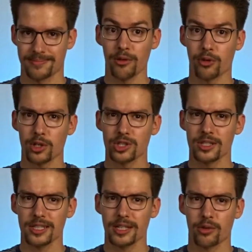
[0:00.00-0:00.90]

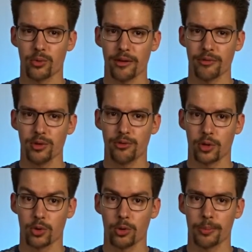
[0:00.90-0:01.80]
Unfortunately, the revenue
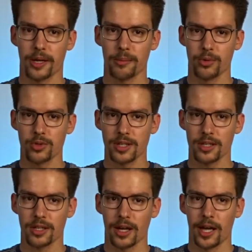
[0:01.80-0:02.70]
for Google Play Music,